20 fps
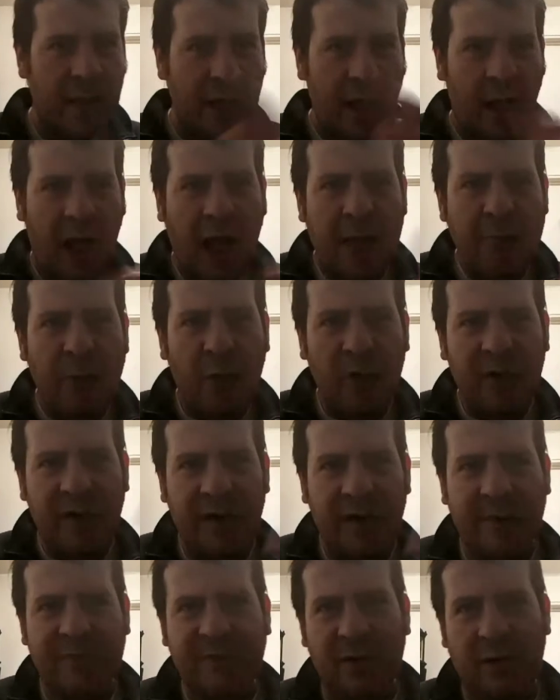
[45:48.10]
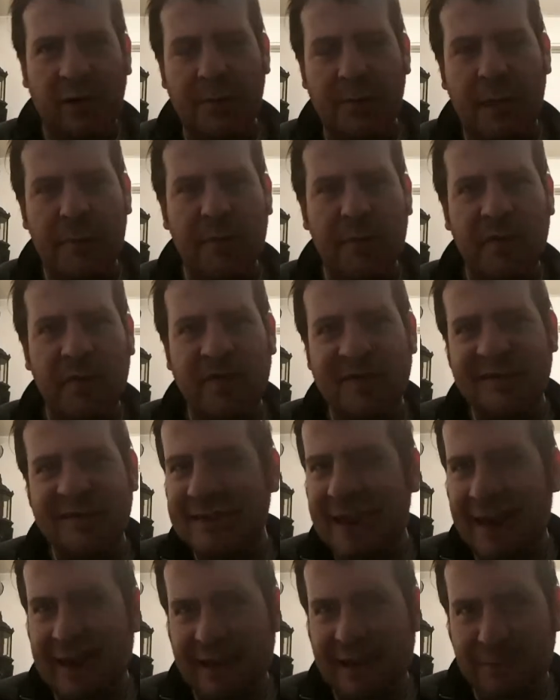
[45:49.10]
I'm old enough to remember the
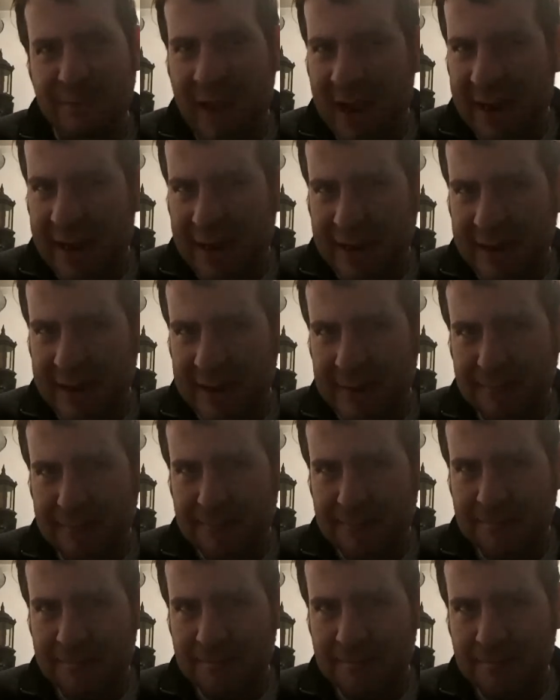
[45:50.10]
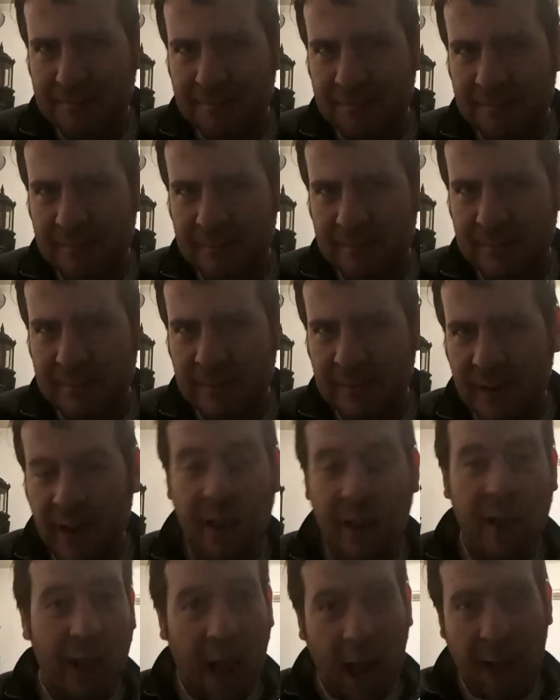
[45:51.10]
Satanic Panic.
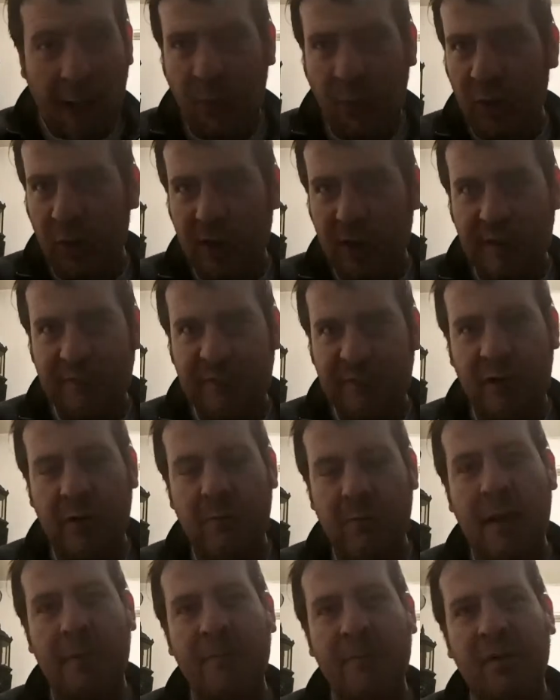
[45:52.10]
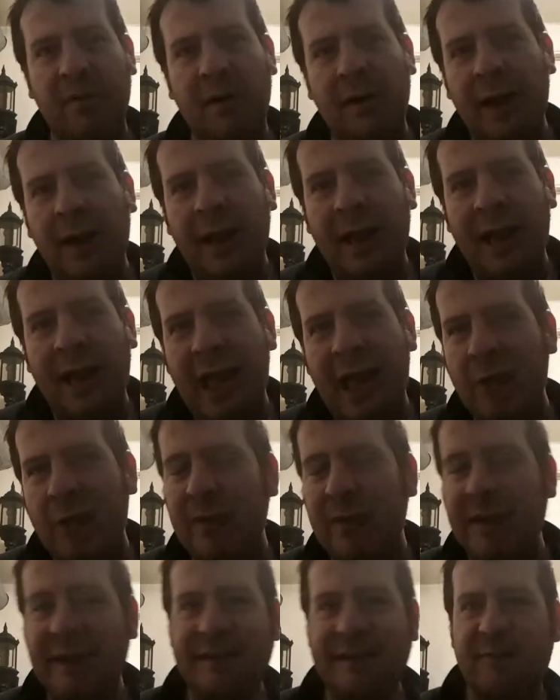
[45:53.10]
I'm old enough to remember how
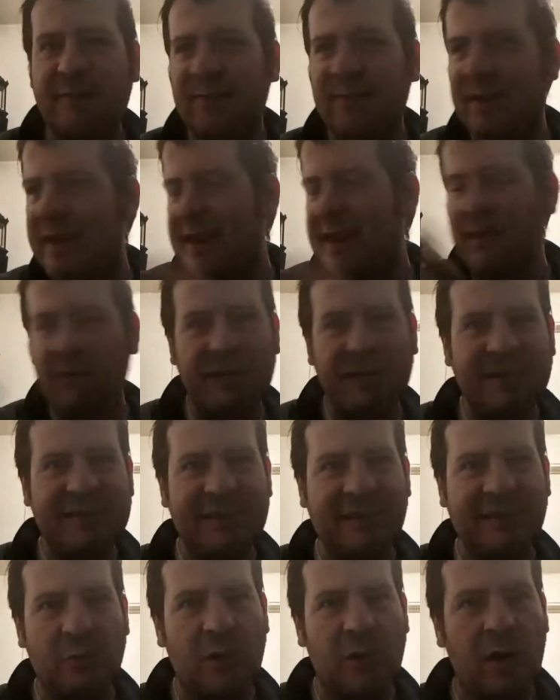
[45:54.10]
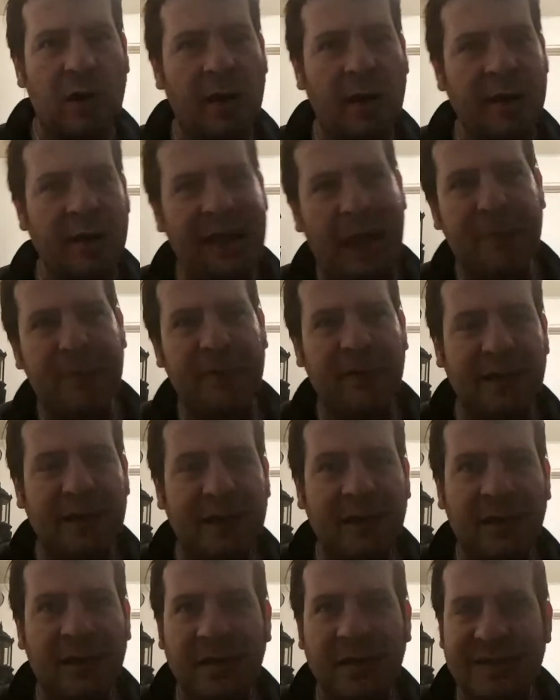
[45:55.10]
many different hearings there were on Capitol
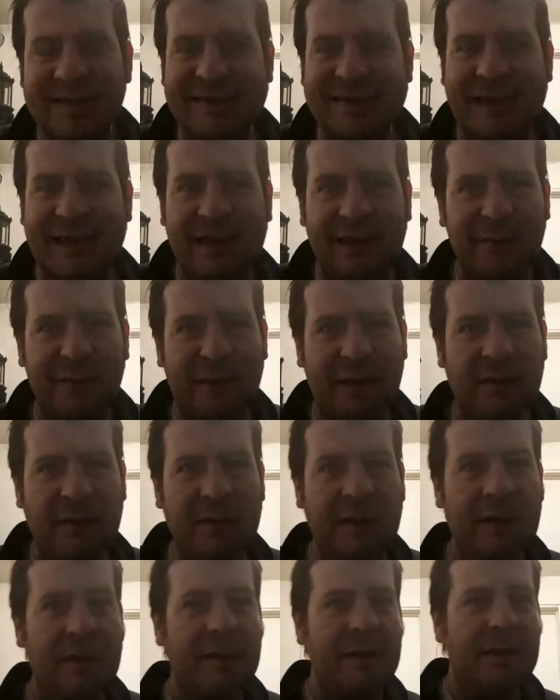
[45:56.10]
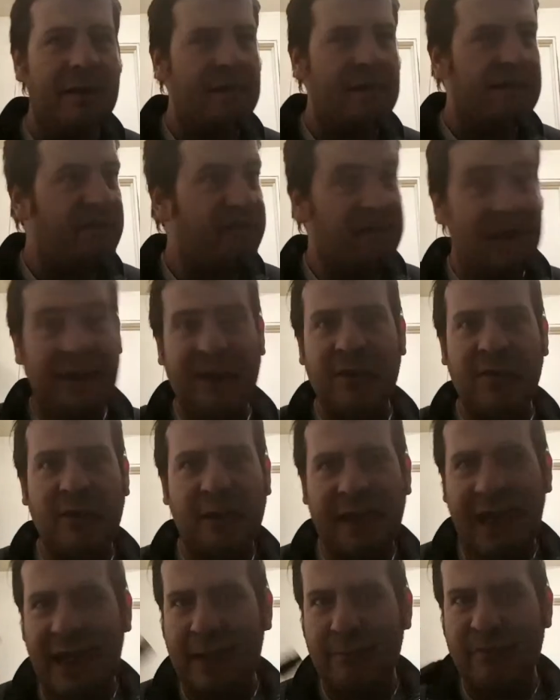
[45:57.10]
Hill in the Senate about video
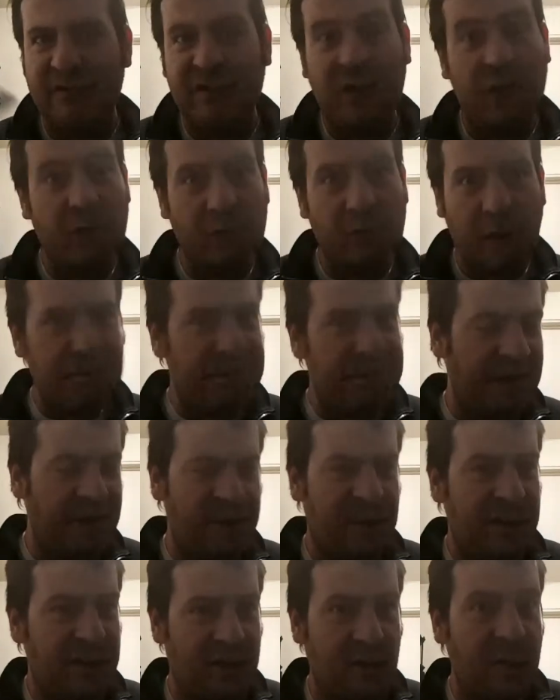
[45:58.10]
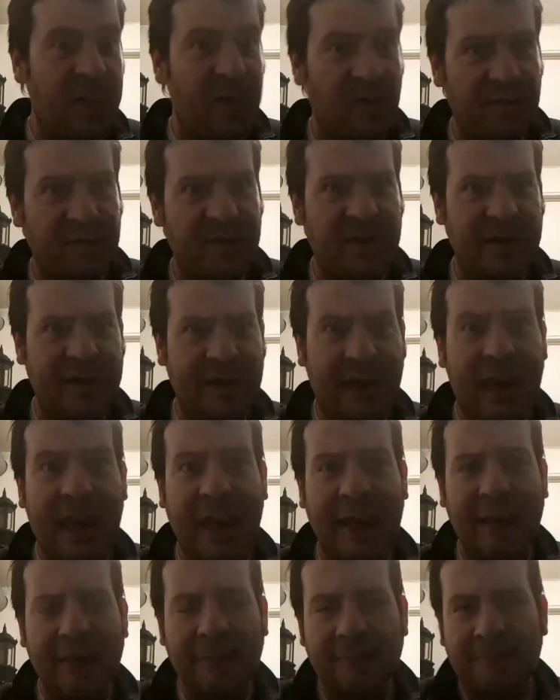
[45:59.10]
games corrupting the youth of the
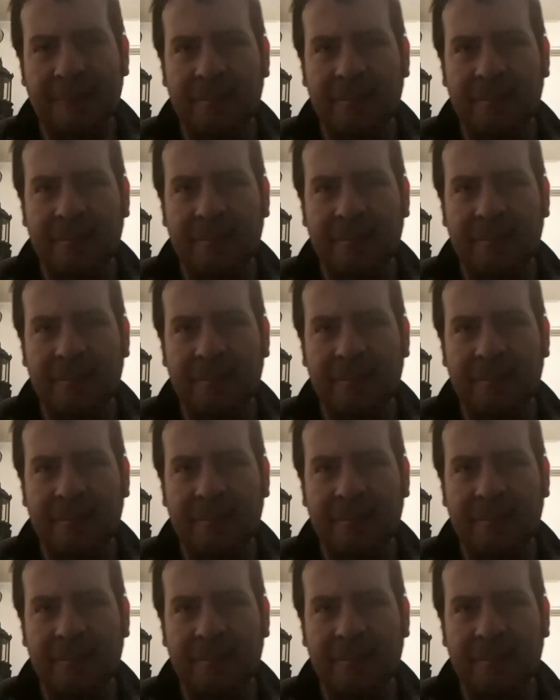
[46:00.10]
day.